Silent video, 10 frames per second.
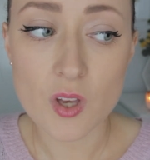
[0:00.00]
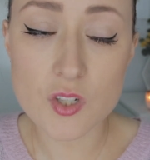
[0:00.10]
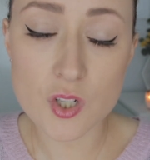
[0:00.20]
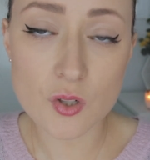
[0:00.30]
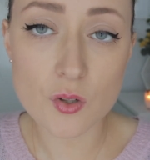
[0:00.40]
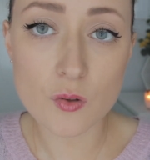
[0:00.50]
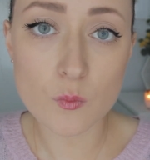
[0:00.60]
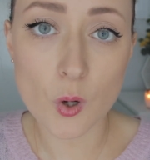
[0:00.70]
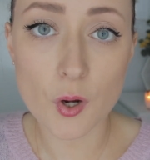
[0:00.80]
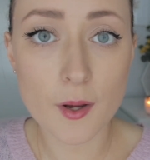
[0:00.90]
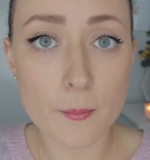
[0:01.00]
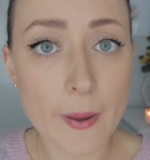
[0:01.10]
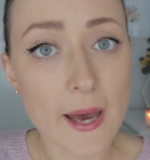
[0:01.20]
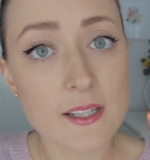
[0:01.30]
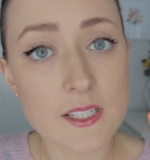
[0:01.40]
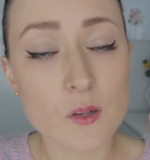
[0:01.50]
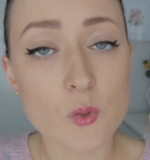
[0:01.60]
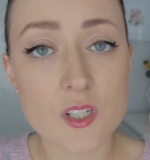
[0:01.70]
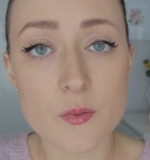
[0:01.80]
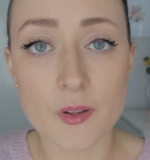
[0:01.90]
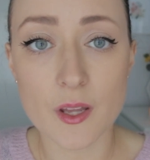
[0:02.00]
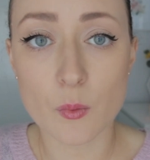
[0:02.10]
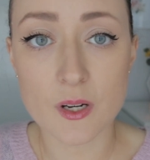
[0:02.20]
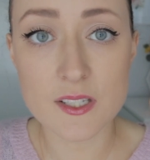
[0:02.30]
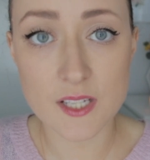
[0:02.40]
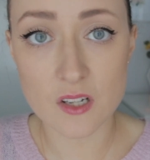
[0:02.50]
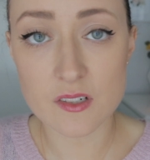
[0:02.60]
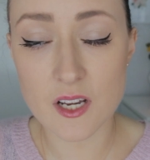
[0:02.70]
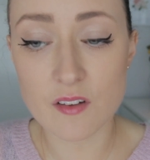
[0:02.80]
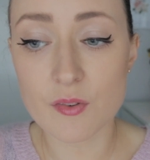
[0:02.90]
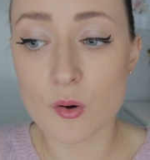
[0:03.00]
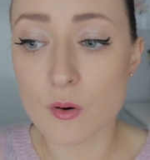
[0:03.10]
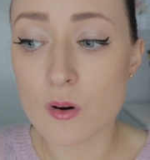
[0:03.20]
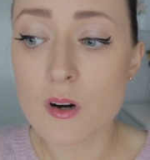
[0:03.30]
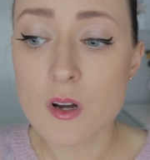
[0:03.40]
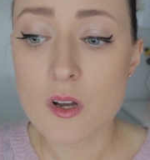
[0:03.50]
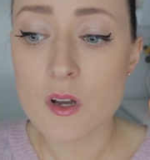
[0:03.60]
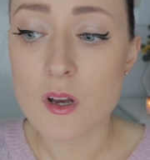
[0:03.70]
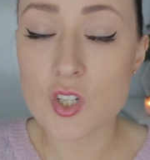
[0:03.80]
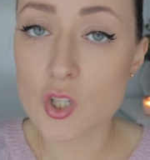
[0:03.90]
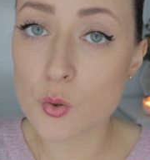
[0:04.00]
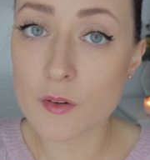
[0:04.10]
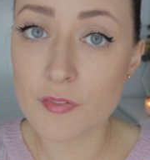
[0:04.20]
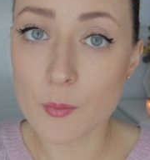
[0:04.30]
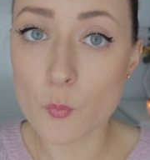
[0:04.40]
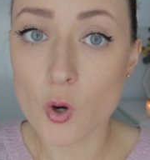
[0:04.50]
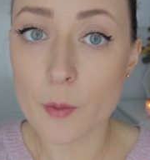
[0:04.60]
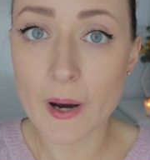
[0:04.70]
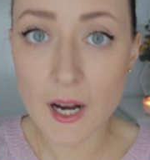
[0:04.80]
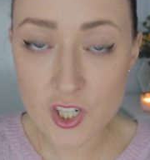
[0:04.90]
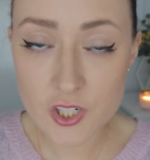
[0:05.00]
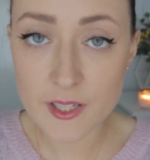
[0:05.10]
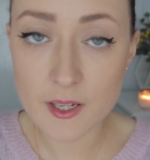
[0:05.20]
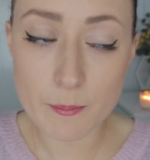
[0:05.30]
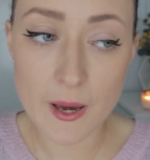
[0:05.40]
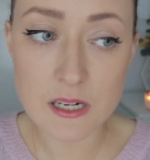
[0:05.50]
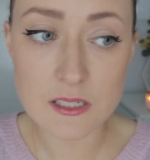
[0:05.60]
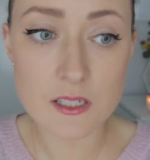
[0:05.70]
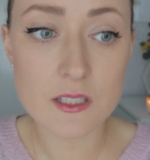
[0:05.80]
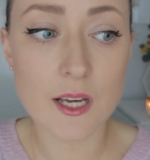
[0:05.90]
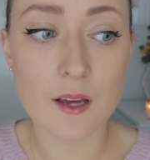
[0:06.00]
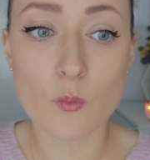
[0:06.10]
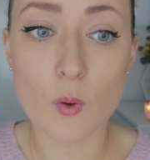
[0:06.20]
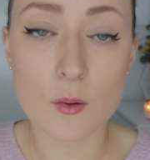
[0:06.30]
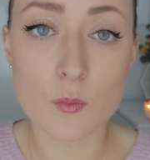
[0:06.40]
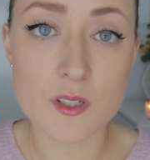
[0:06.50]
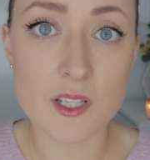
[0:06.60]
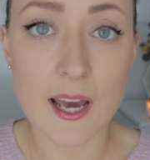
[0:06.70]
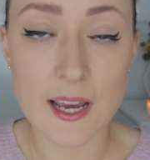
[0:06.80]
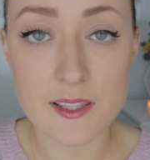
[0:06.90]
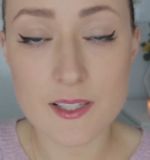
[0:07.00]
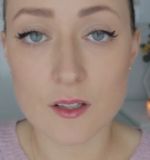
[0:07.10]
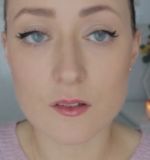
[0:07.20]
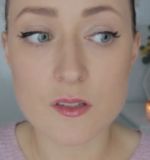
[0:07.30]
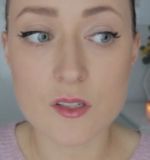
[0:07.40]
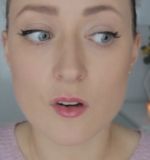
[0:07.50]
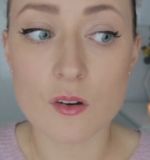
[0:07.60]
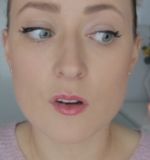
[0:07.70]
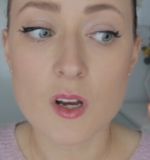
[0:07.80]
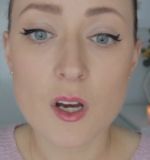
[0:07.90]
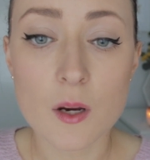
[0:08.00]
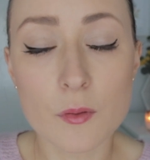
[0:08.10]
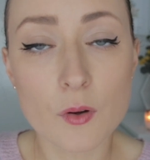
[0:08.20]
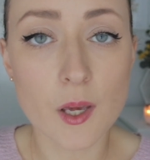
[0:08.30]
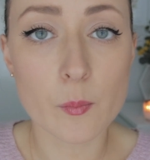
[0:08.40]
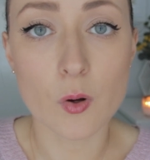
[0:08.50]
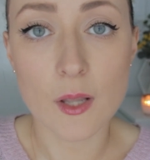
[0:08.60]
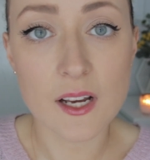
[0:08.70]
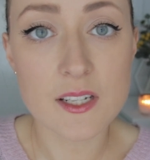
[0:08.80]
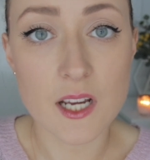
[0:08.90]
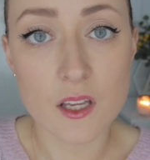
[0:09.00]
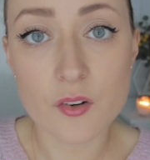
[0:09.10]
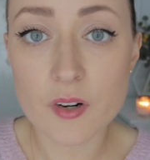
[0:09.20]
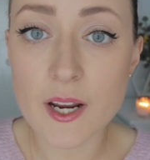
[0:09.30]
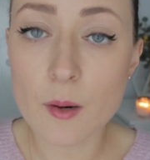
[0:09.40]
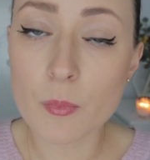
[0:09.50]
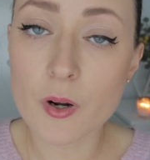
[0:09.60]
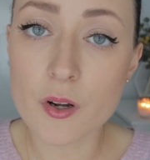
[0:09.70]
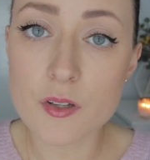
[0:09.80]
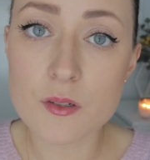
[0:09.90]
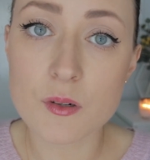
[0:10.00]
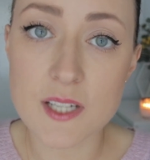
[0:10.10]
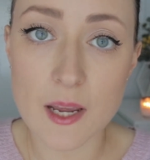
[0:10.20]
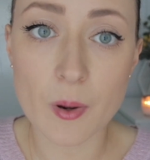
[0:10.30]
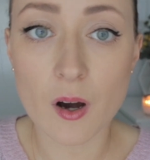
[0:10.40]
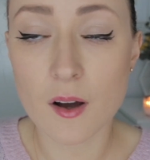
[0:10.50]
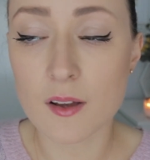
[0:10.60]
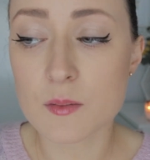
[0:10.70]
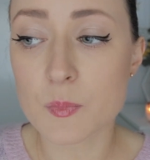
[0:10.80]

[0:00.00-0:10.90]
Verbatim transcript: Two were compacting, which is what they want to see on day four. Two of them were partially compacted and one was at eight cells, so looking more like a day three embryo, so a day behind,